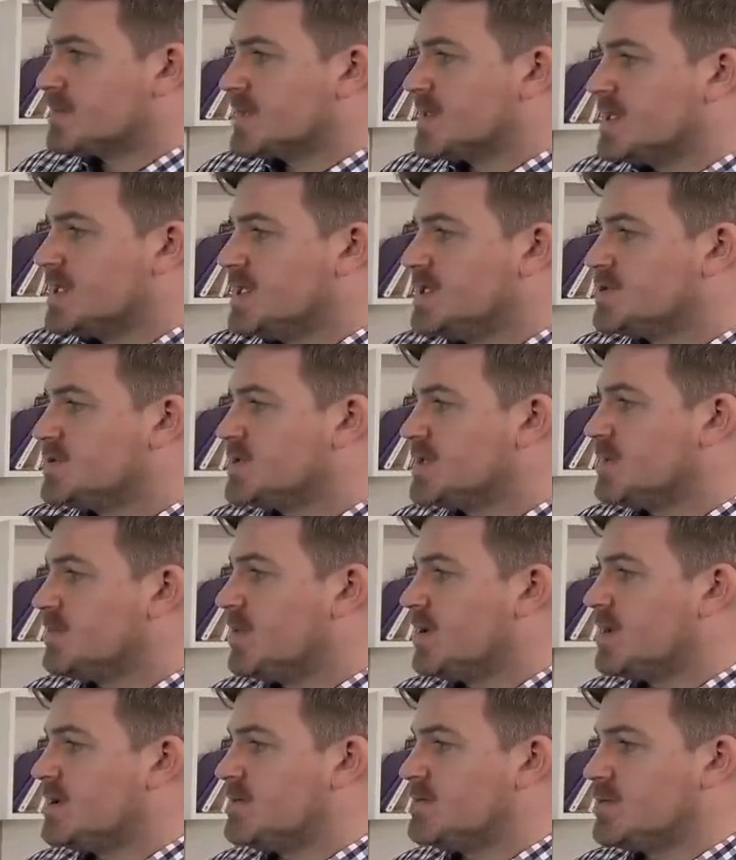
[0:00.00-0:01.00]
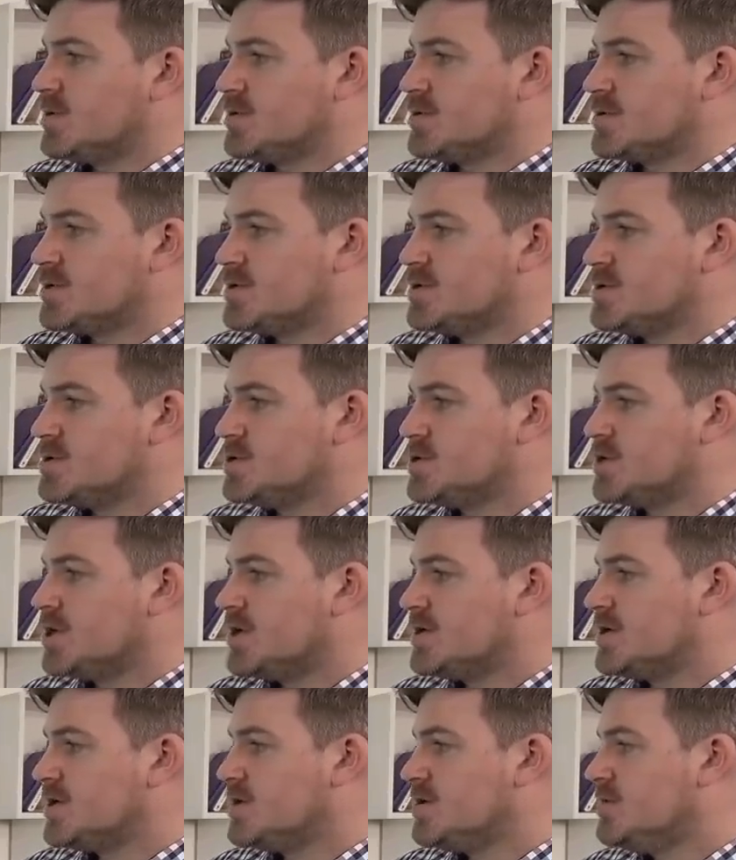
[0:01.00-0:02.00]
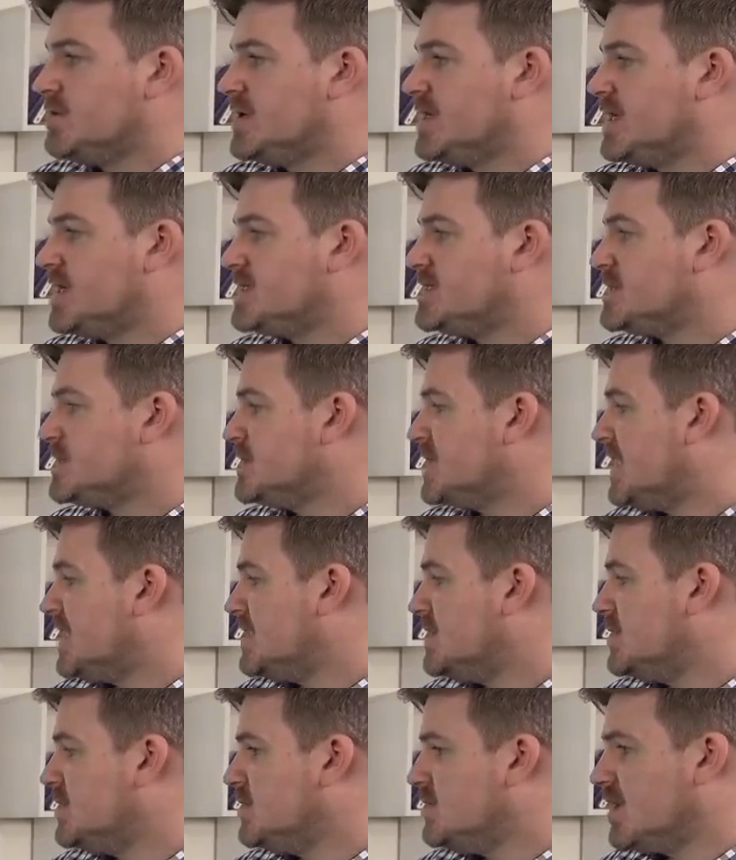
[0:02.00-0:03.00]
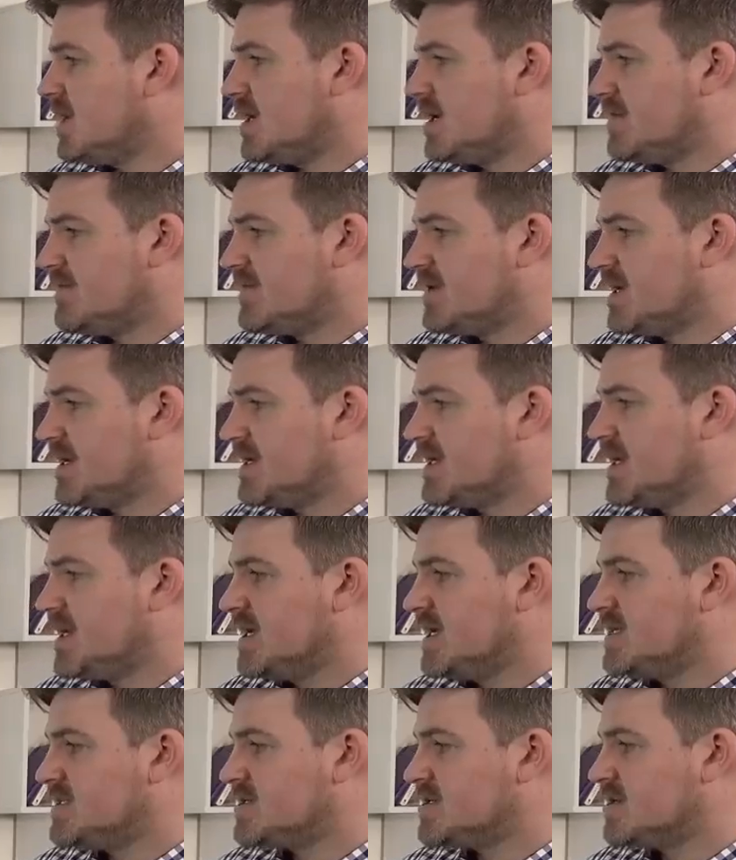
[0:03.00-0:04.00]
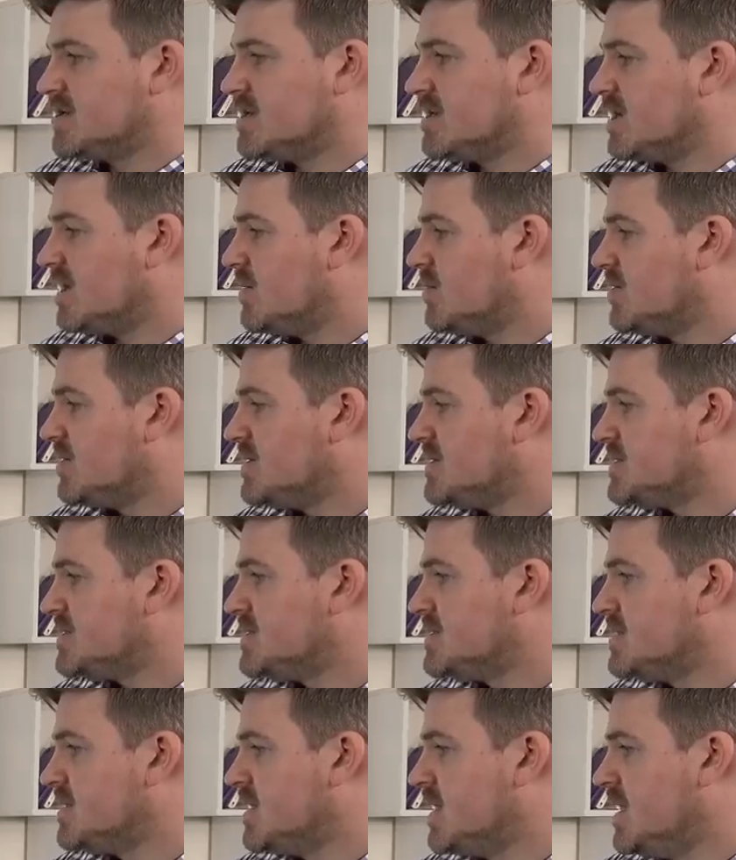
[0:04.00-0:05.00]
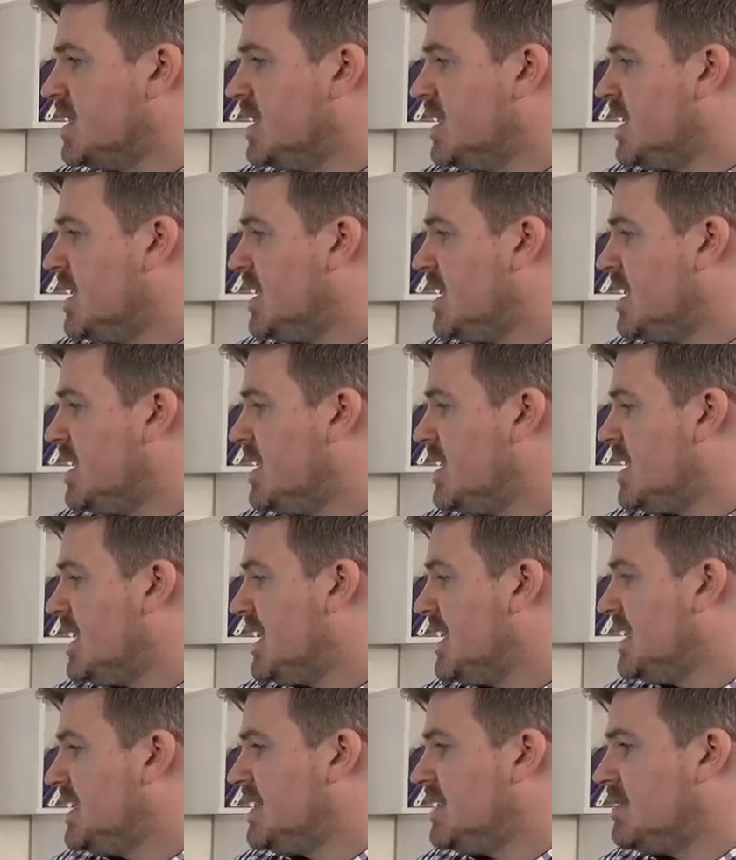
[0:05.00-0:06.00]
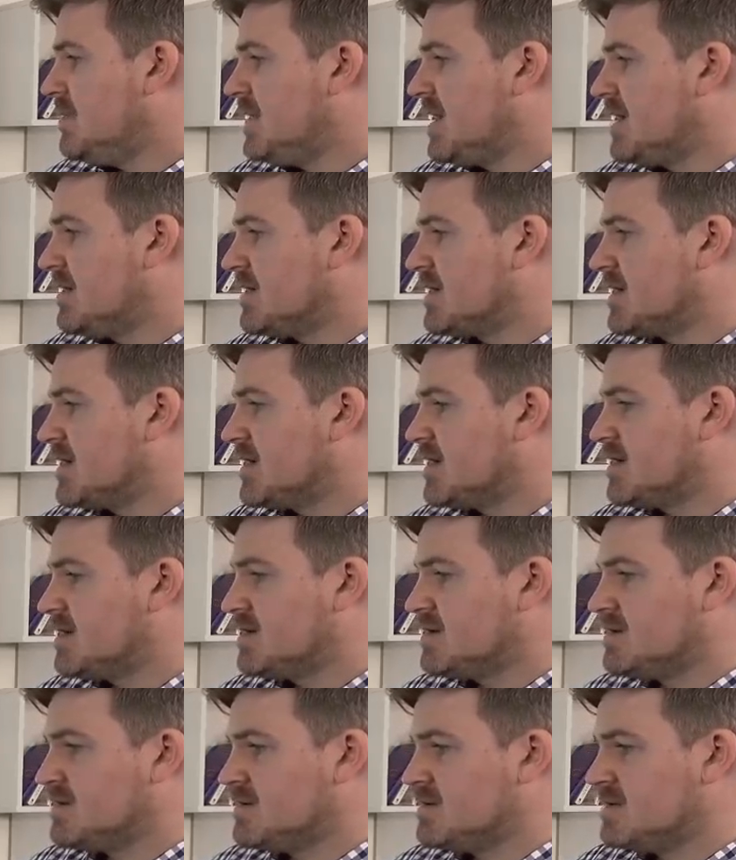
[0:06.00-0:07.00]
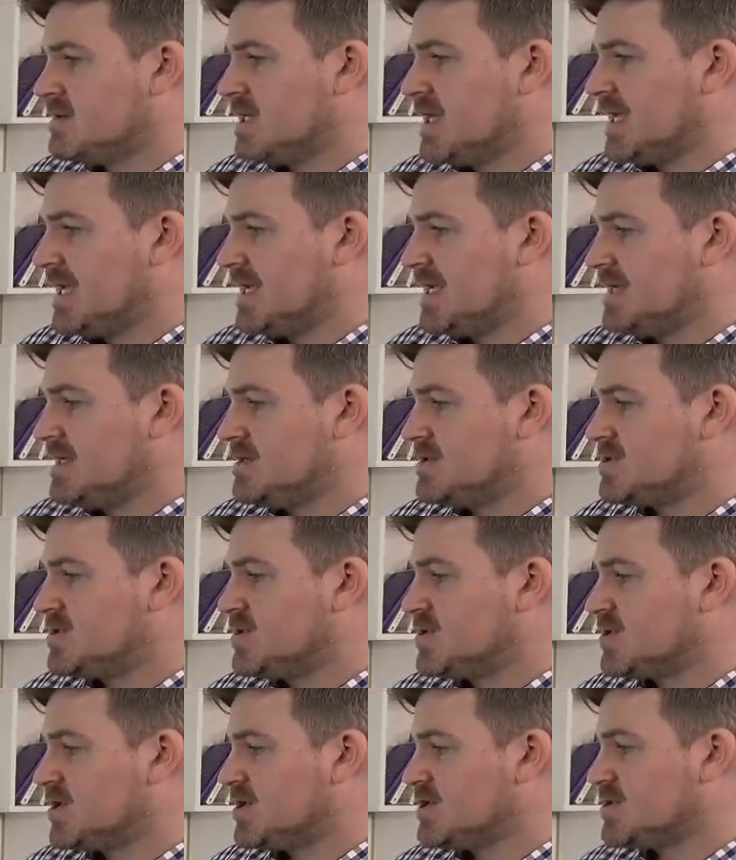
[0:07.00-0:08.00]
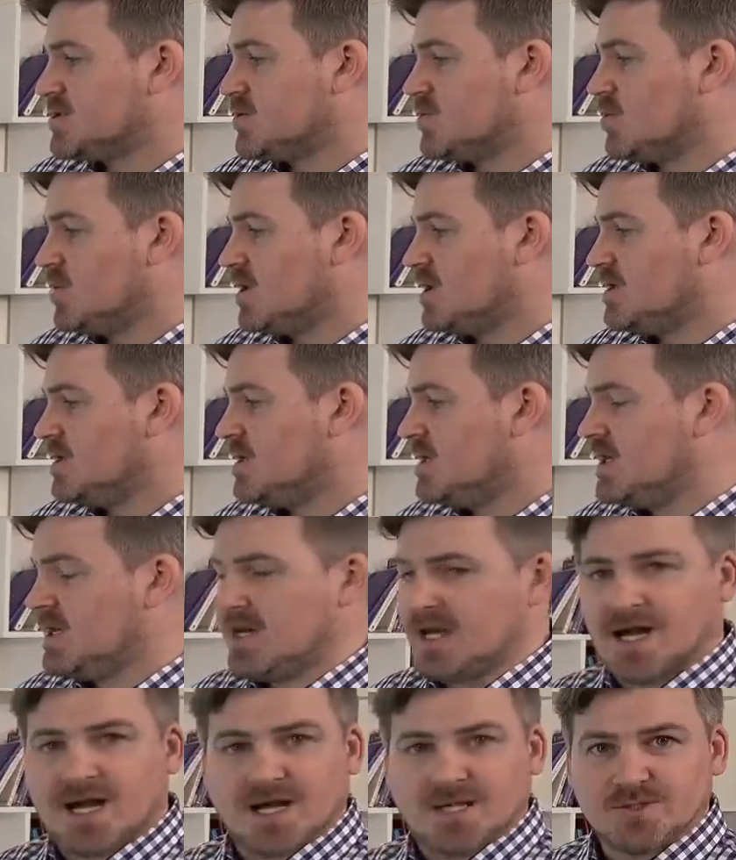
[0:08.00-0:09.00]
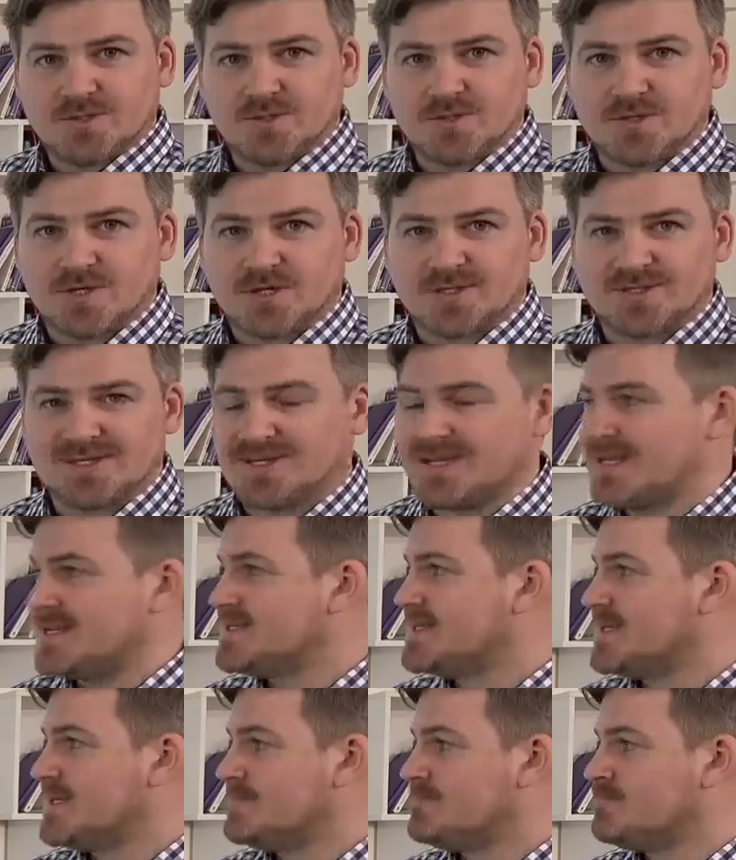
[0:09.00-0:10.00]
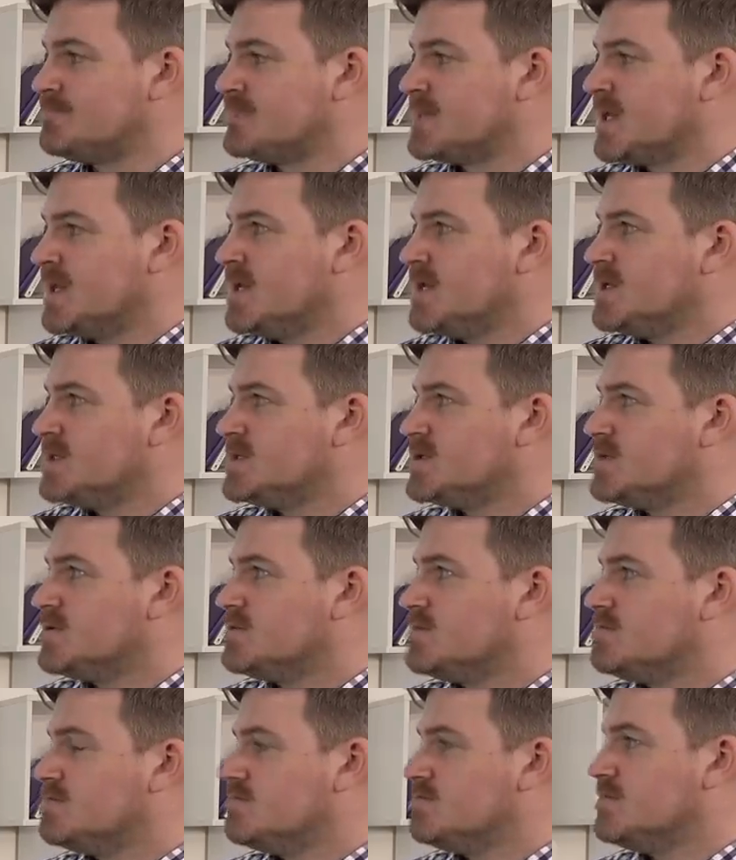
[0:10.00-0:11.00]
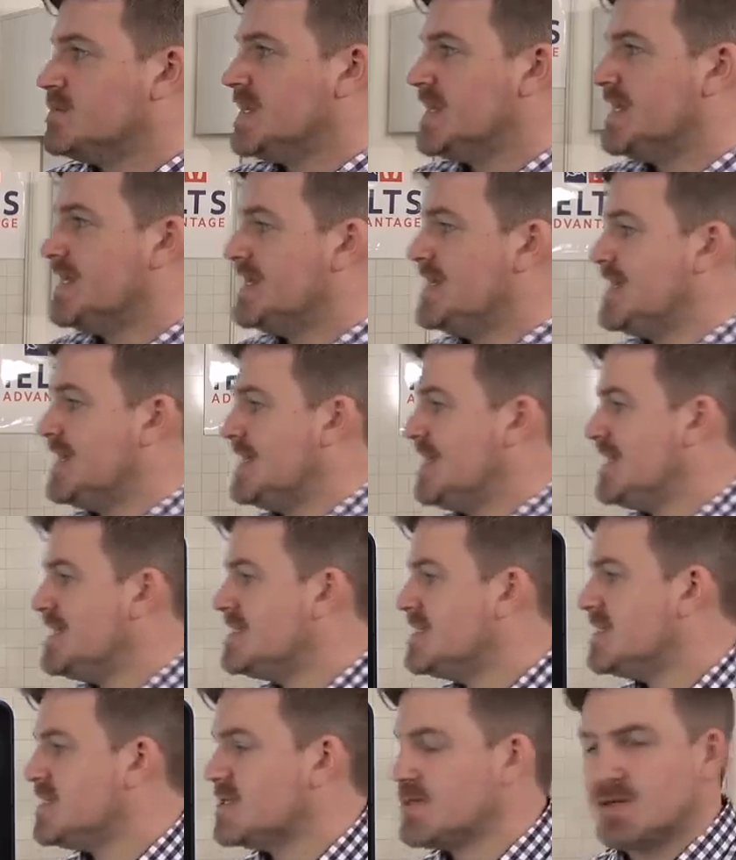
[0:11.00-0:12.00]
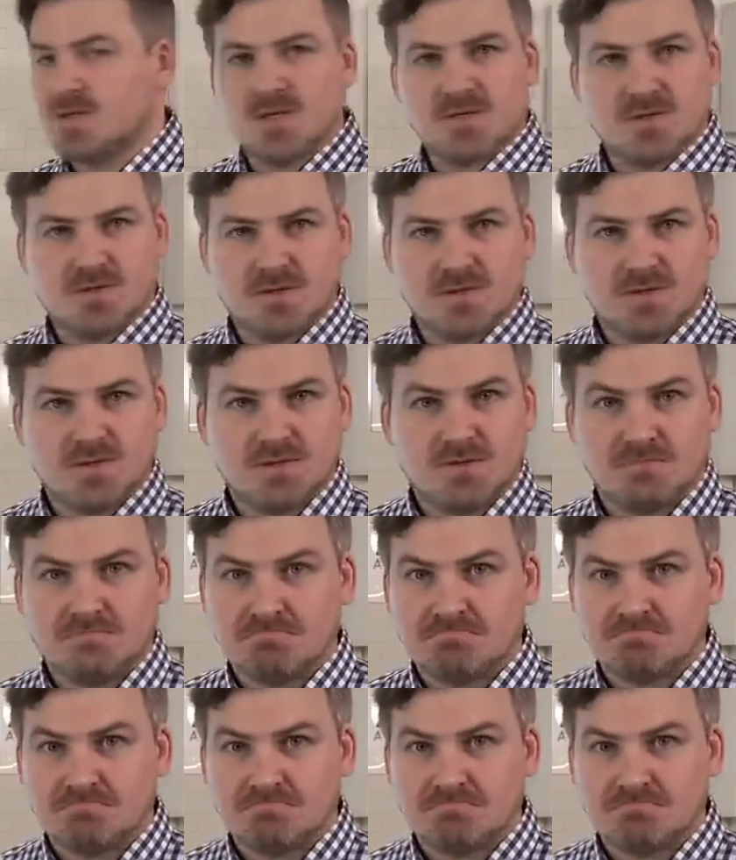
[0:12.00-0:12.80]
Here's what they put. Chart illuminates value of cutting-edge conglomerates in America in 2001 and 2018. So is this good?